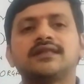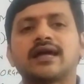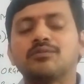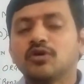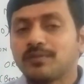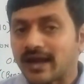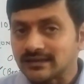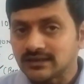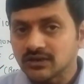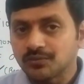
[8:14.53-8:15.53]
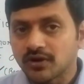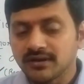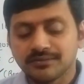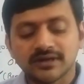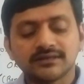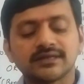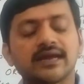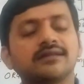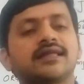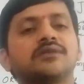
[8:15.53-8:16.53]
Thermoplastic polymers
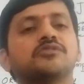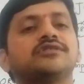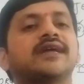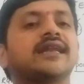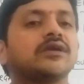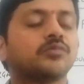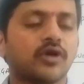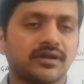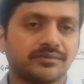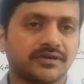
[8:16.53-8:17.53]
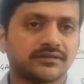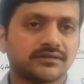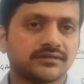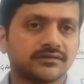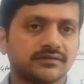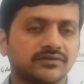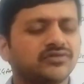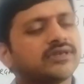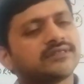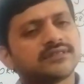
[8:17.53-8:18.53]
and thermosetting polymers.
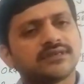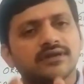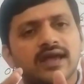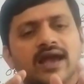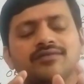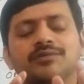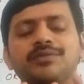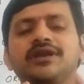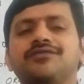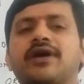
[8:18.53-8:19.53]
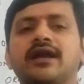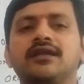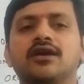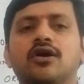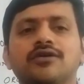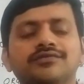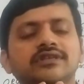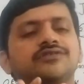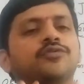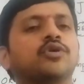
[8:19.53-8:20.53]
Just have a brief idea of
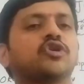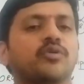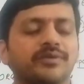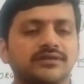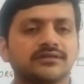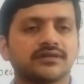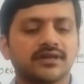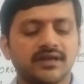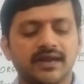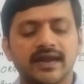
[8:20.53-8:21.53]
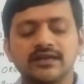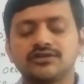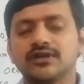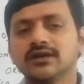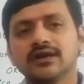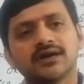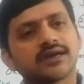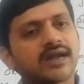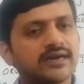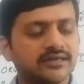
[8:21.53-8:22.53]
these four topics. Addition,
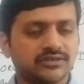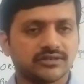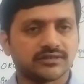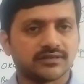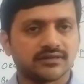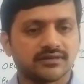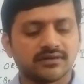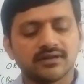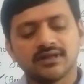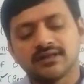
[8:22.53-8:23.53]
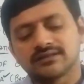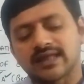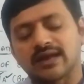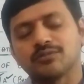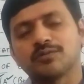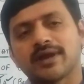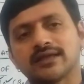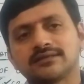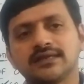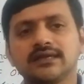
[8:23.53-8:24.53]
condensation,
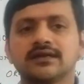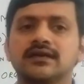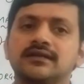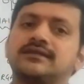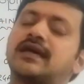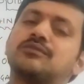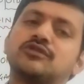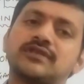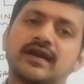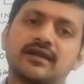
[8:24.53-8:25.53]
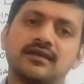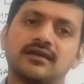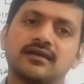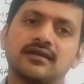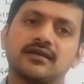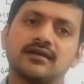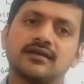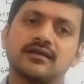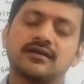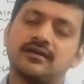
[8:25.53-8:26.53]
thermoplastic, thermosetting.
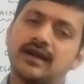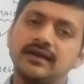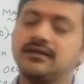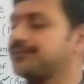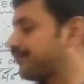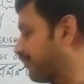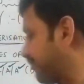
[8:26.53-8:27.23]
Right?